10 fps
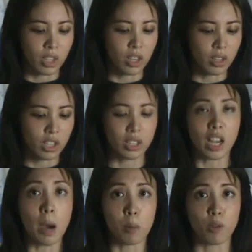you
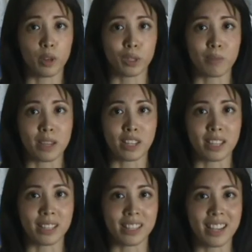just hop over to
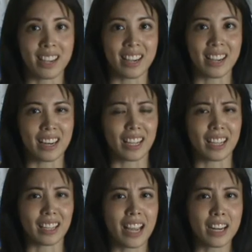BGC and
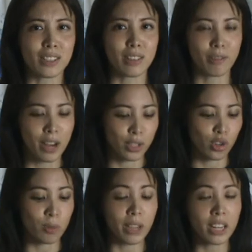head into the
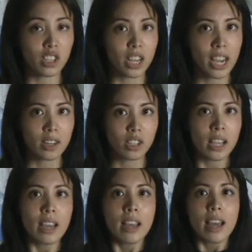restroom, get changed.
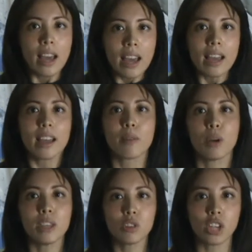
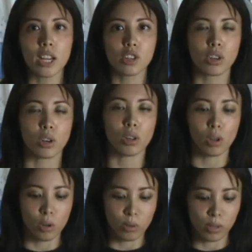When you change your
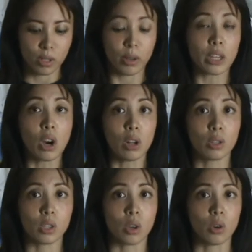clothes, you can
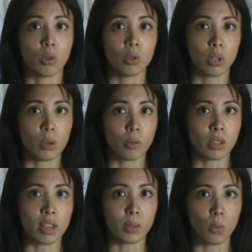also
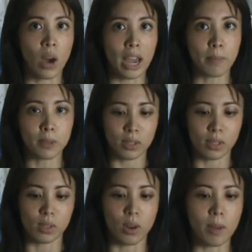use these wipes.
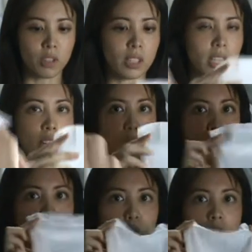So I'm just going to
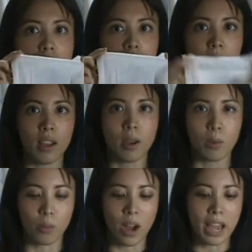use one
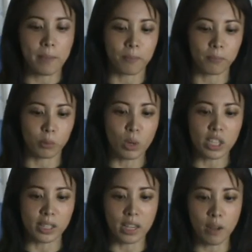wipe,
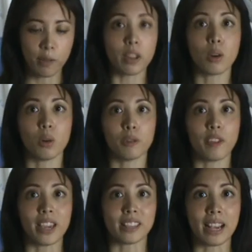which is enough for the whole
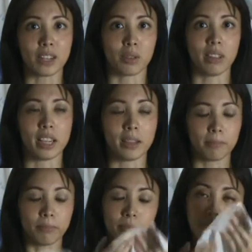face, actually.
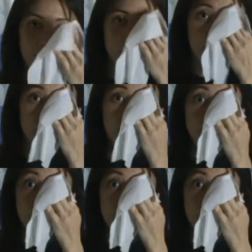So I'm